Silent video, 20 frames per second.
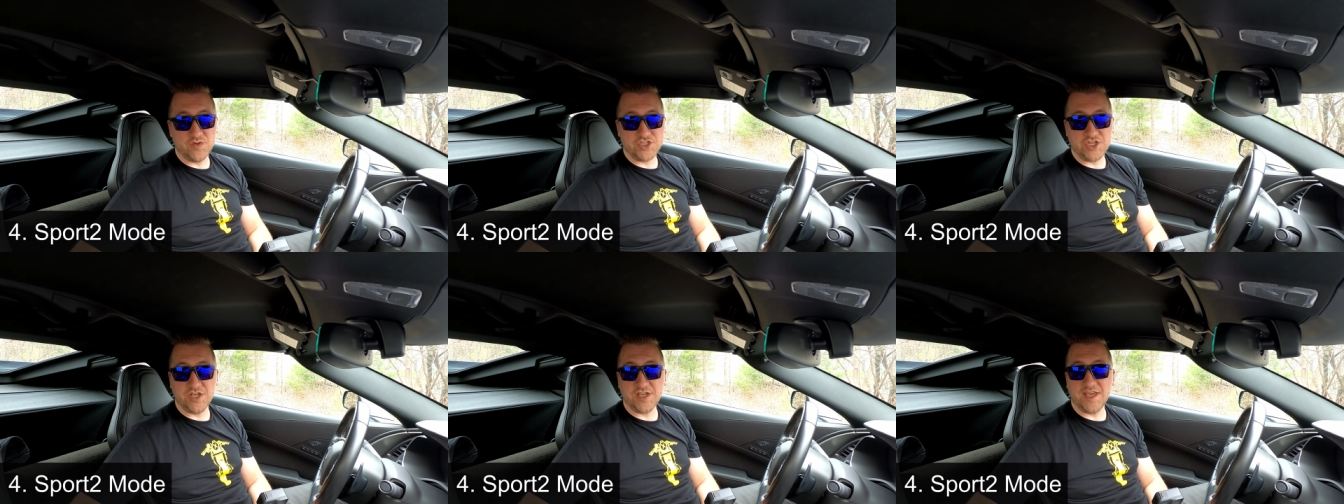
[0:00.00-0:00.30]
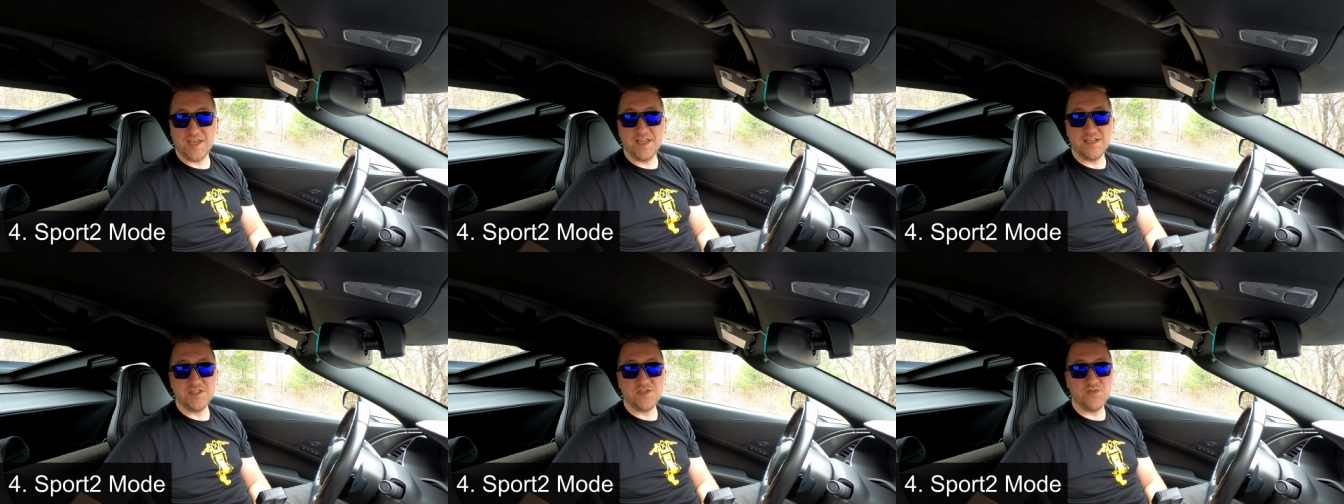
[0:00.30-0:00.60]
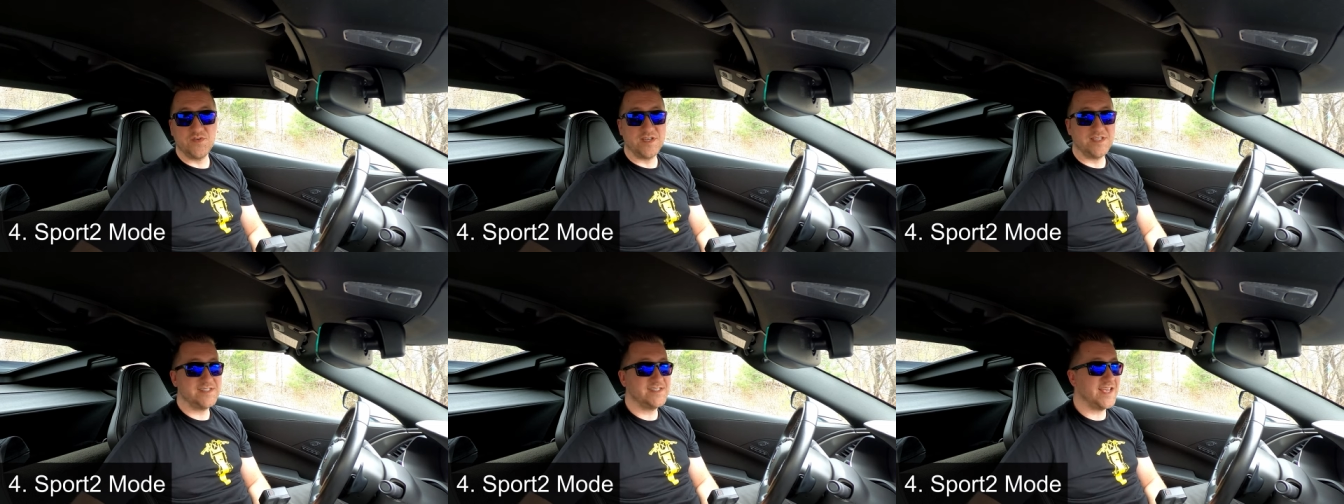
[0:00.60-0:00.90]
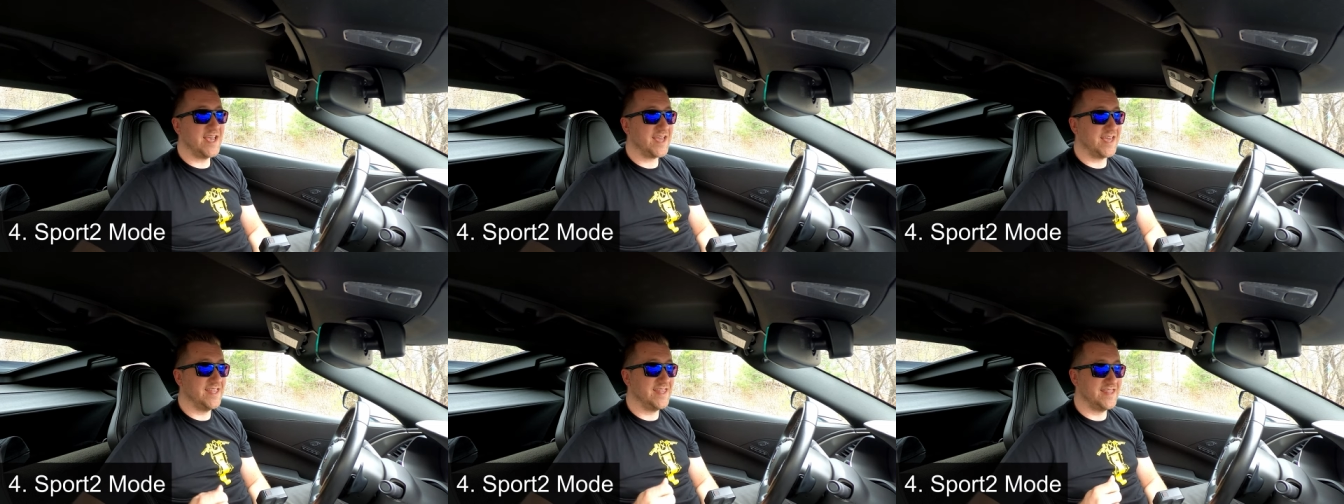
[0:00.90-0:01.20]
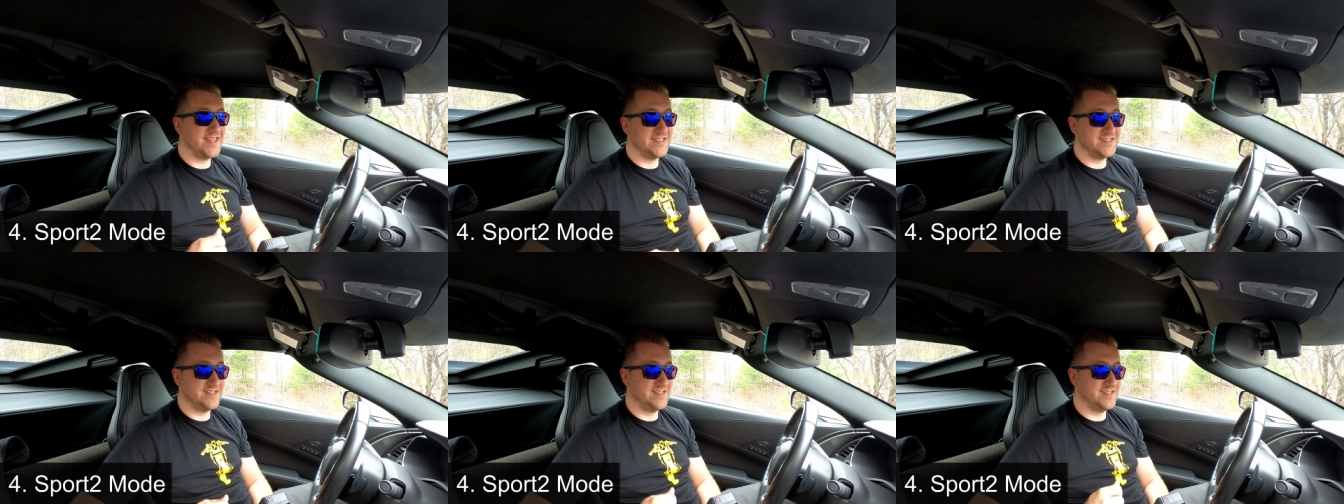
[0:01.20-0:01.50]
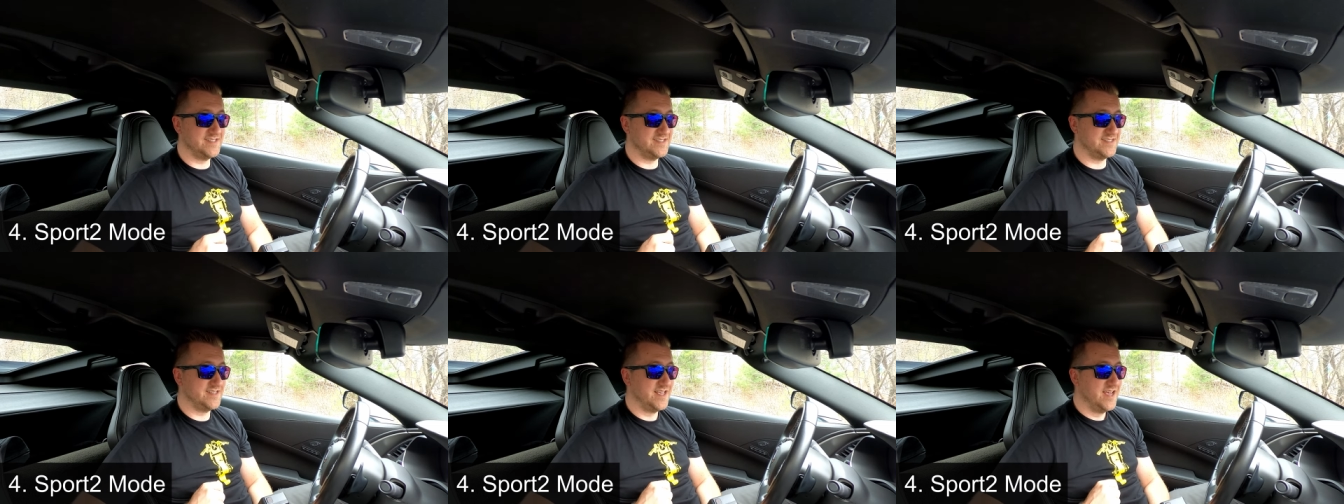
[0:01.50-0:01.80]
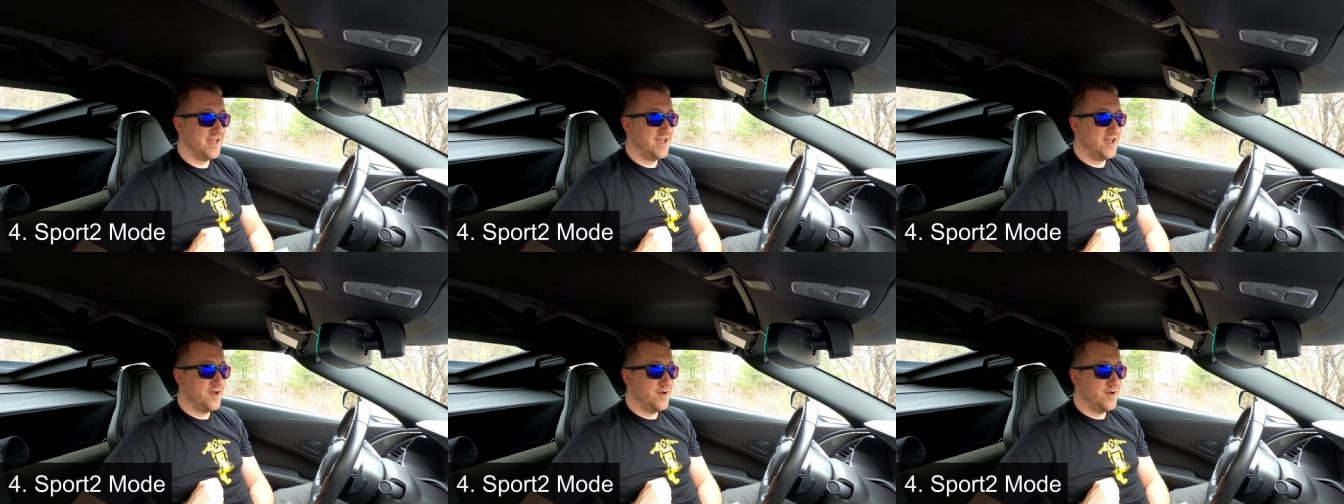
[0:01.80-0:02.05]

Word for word: which I'll get into in a second, this is